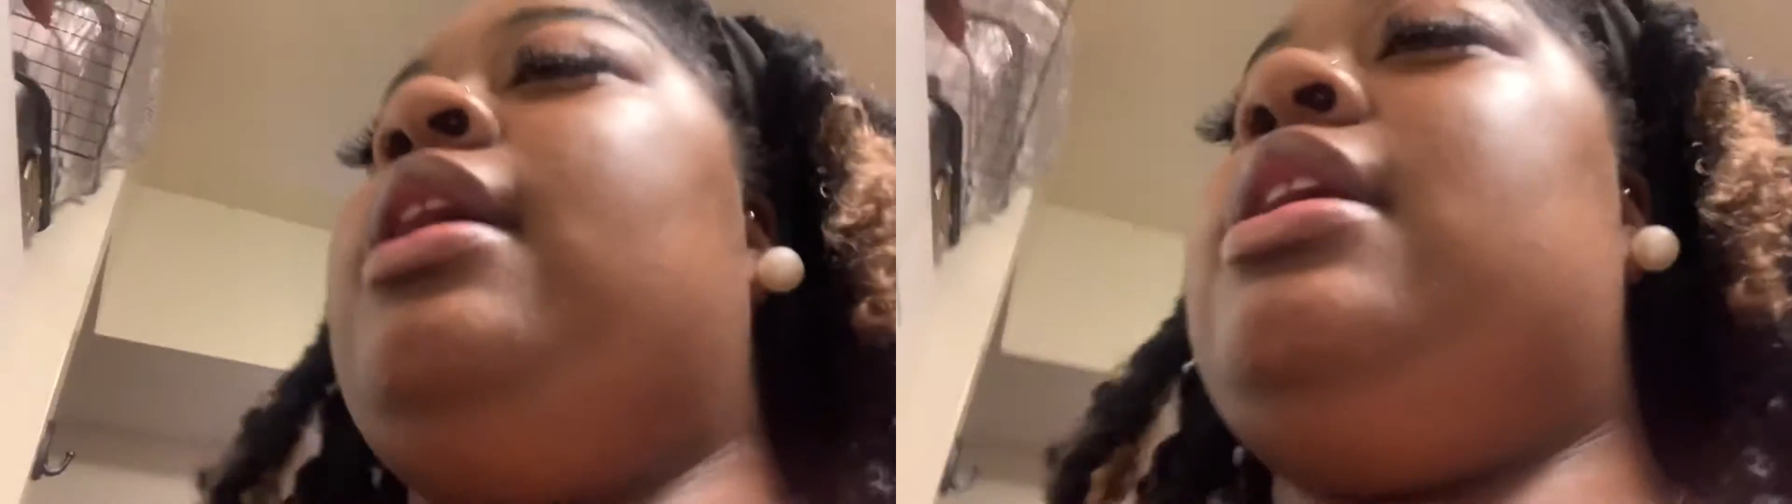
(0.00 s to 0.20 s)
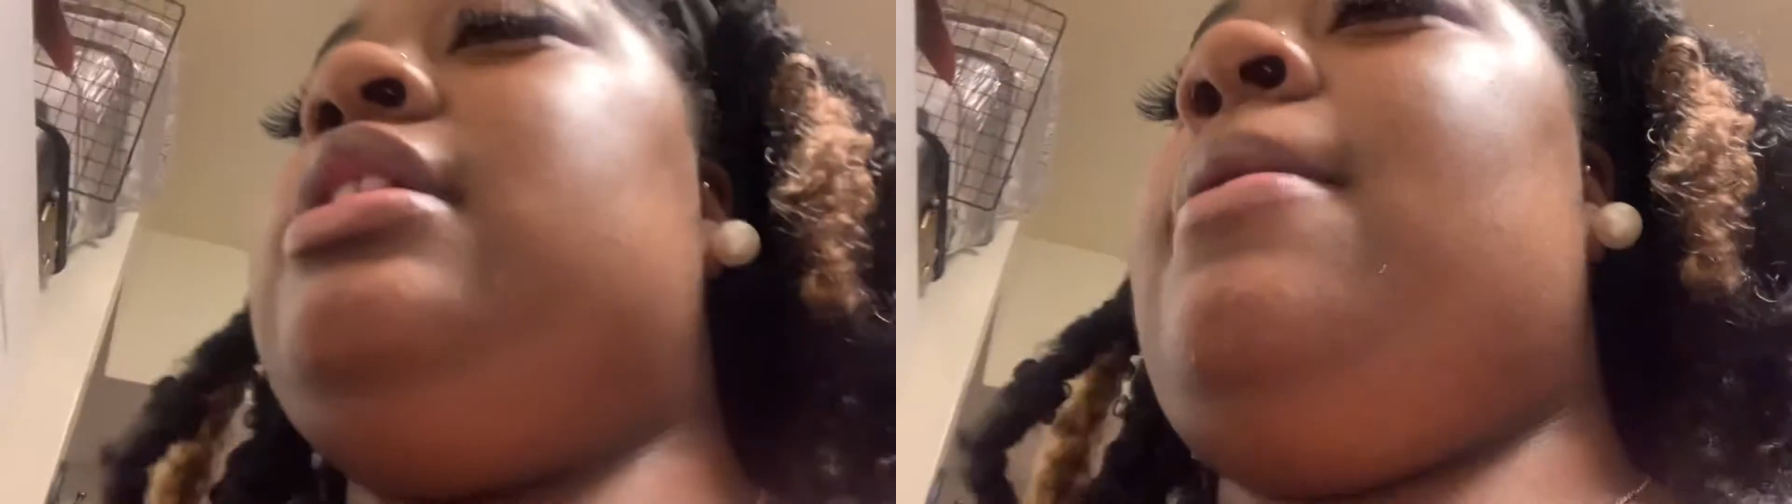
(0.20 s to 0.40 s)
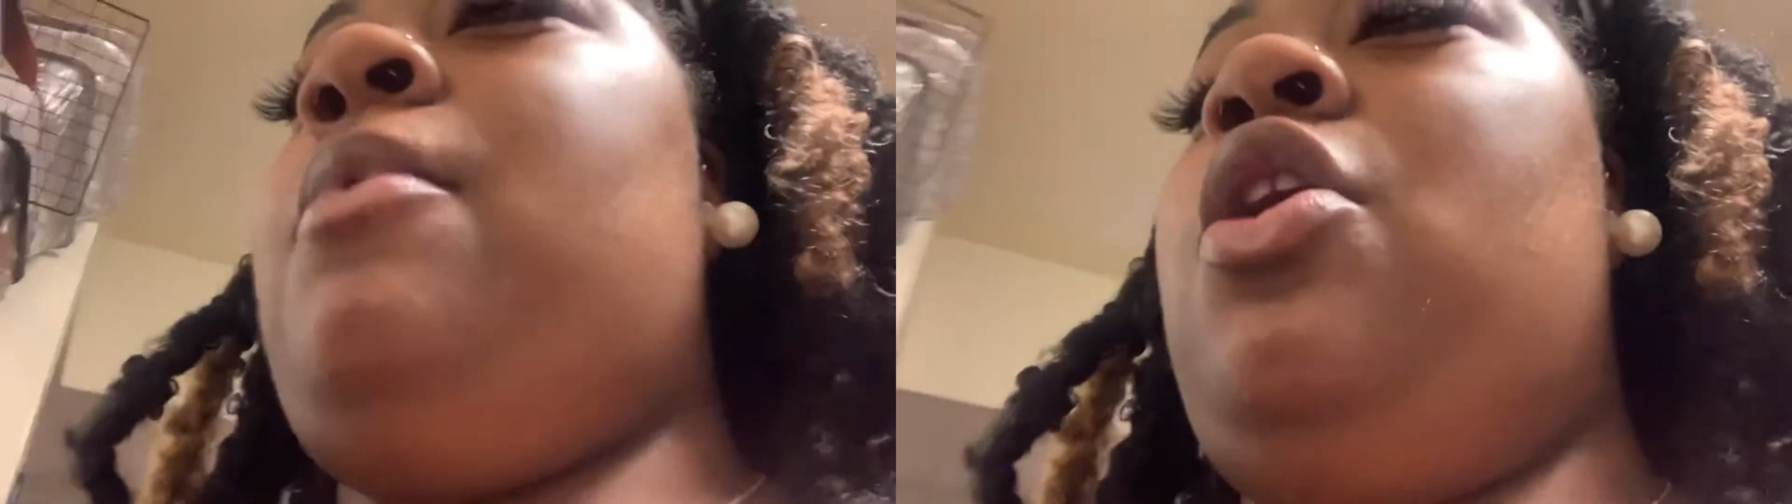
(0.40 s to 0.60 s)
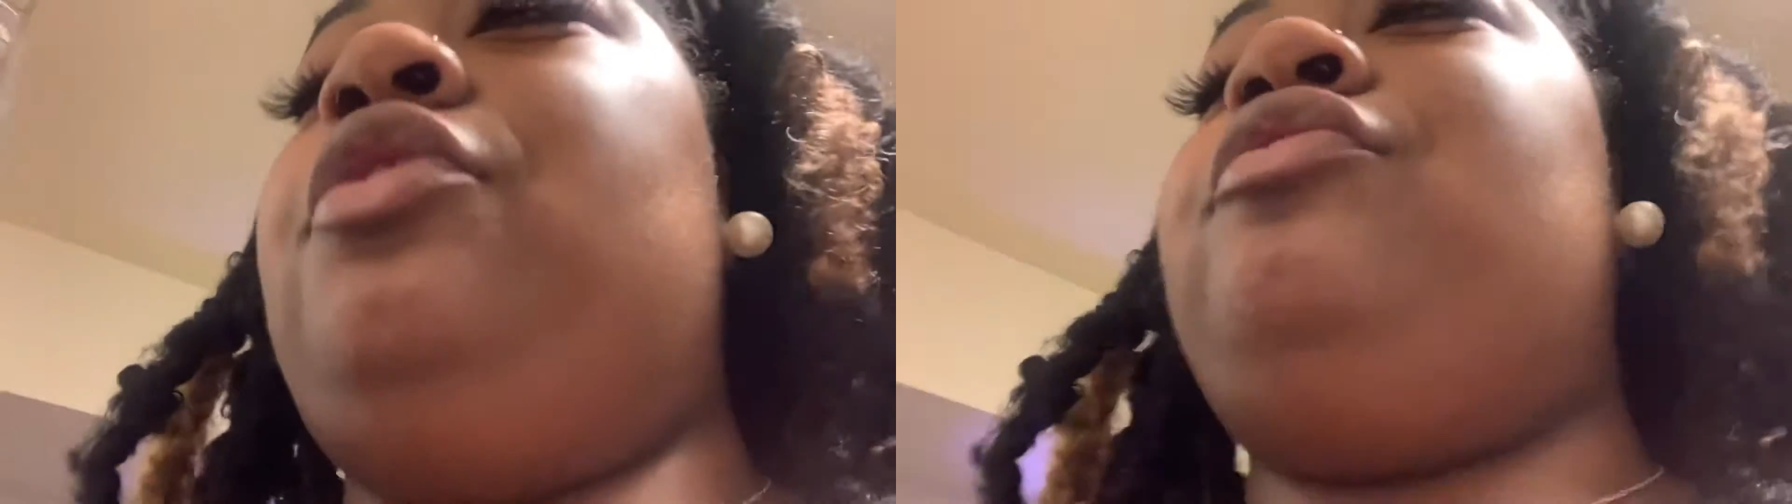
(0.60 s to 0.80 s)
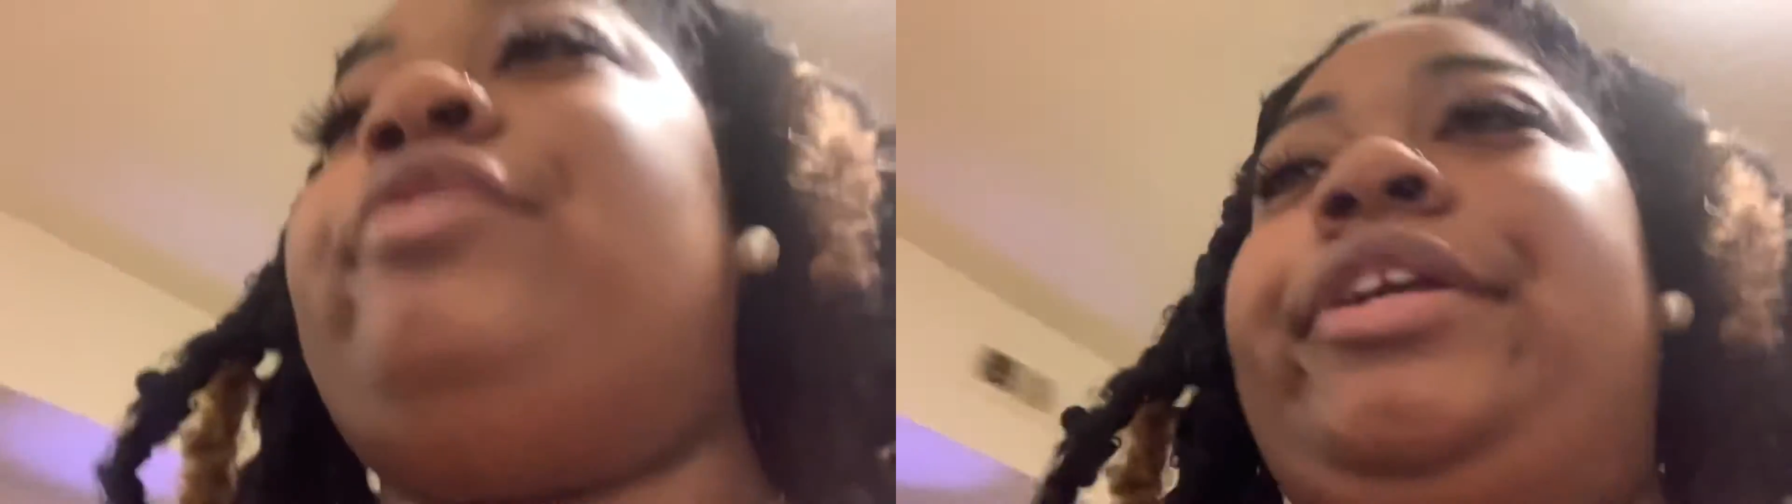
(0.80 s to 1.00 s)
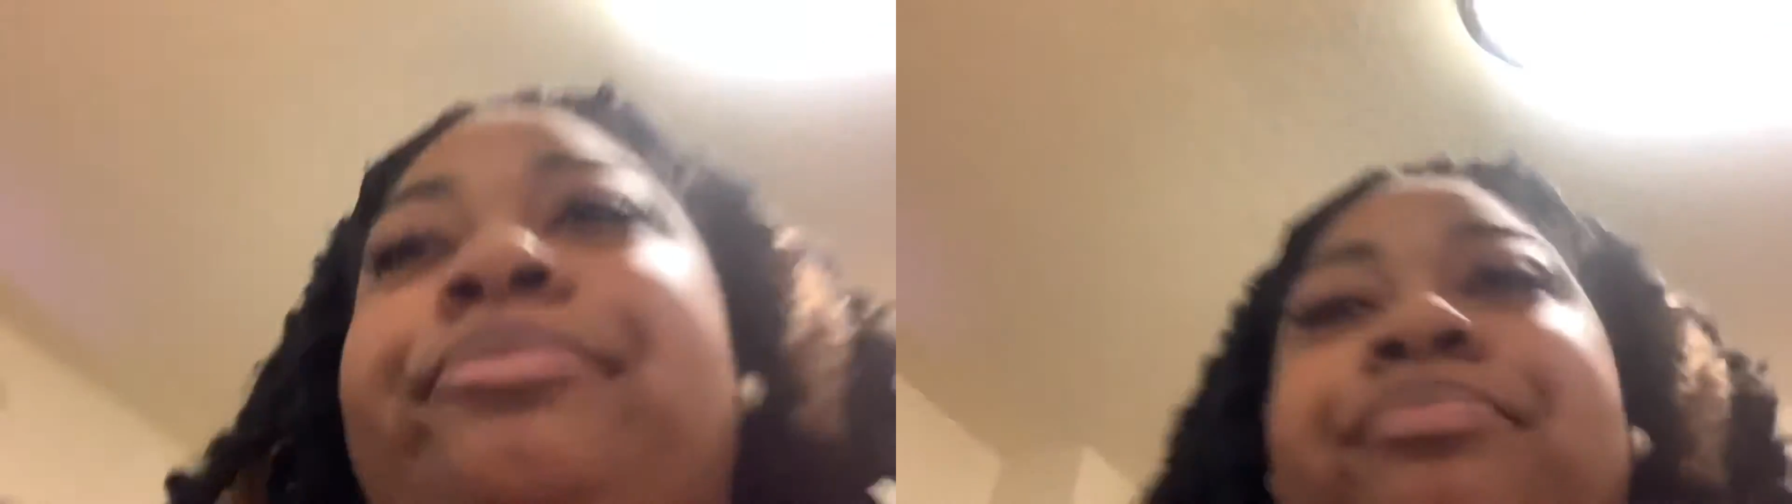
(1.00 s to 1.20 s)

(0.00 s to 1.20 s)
Because I'm hungry.